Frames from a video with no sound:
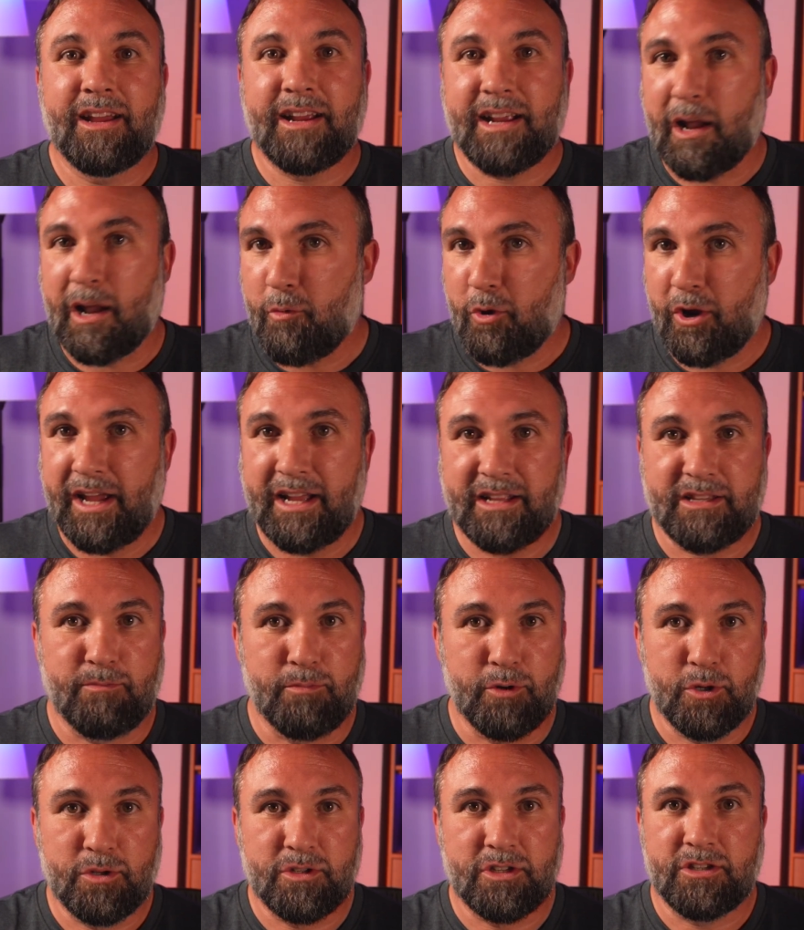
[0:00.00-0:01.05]
Cowboy hats,
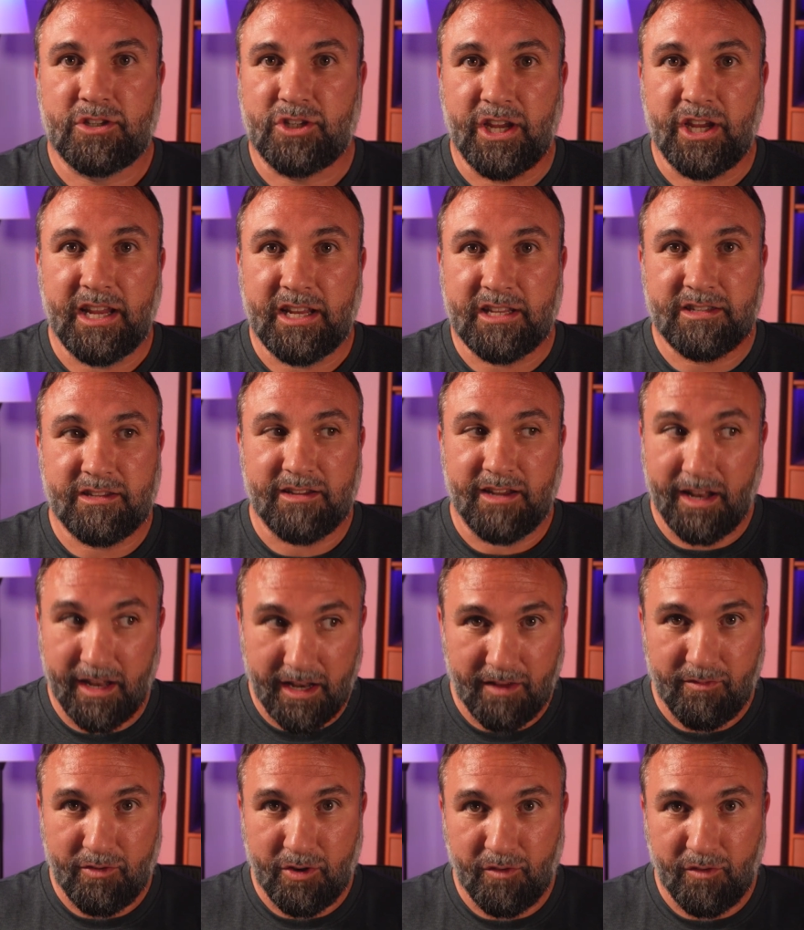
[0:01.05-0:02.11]
boots, jeans, and an
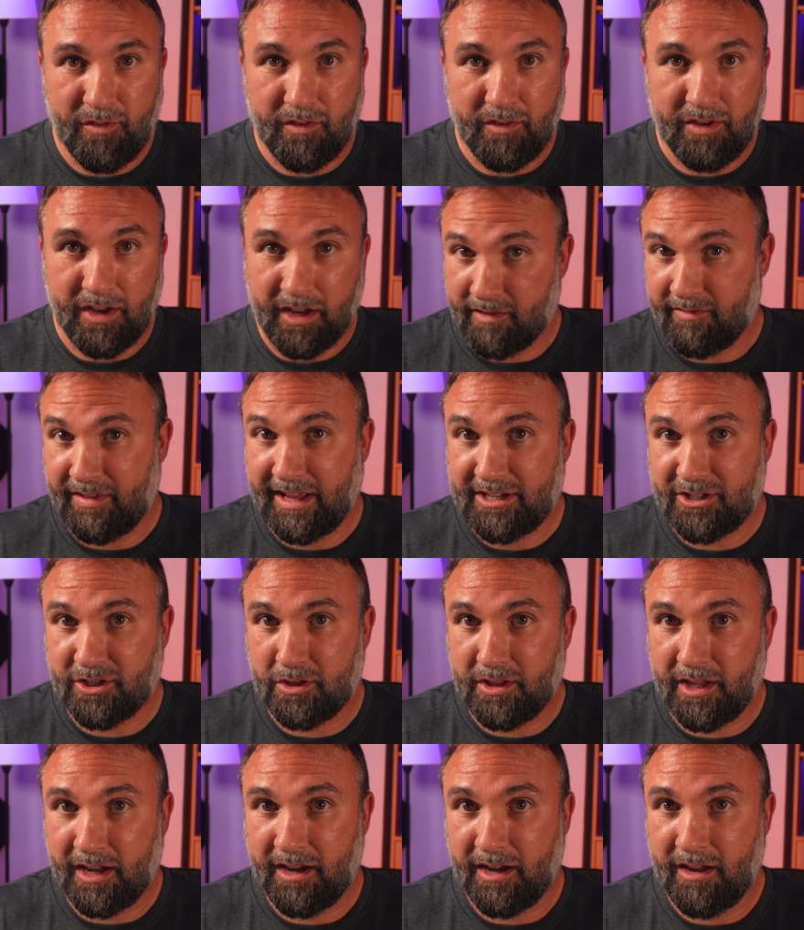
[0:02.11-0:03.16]
F-250. If that's
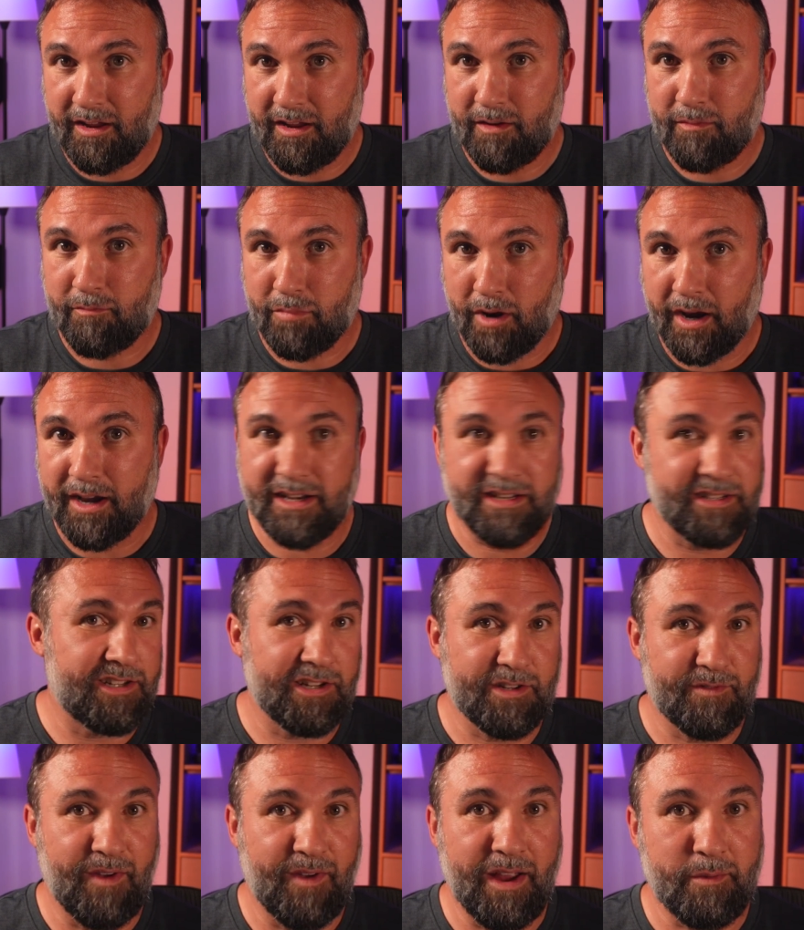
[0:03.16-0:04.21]
your thing, Brighton is
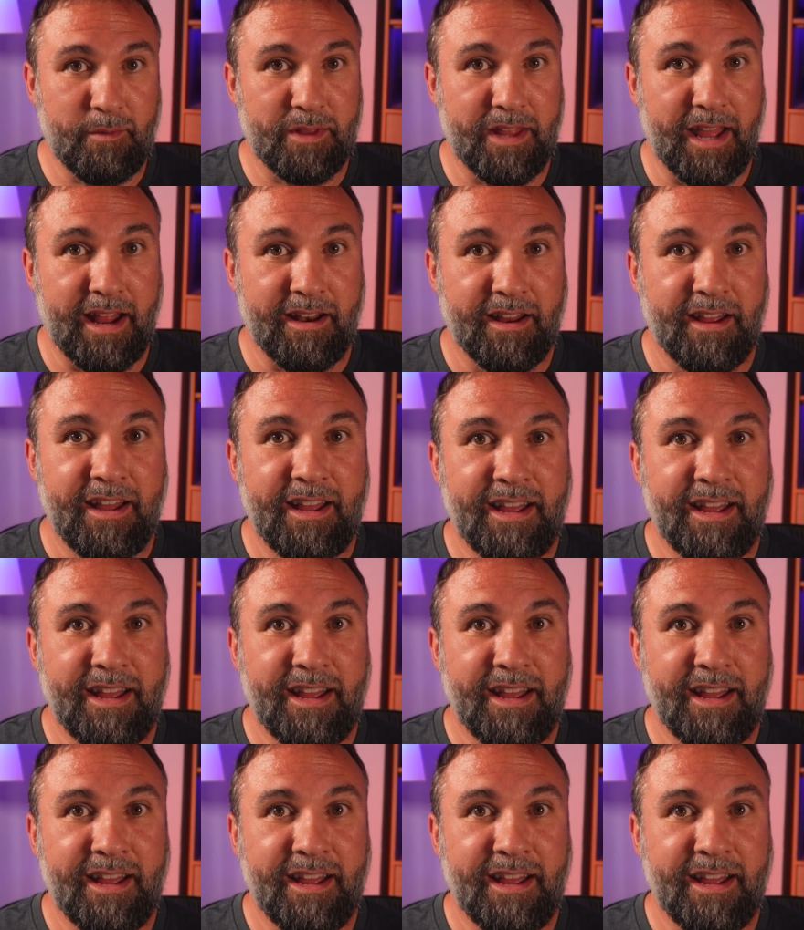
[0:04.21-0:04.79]
just fine with that.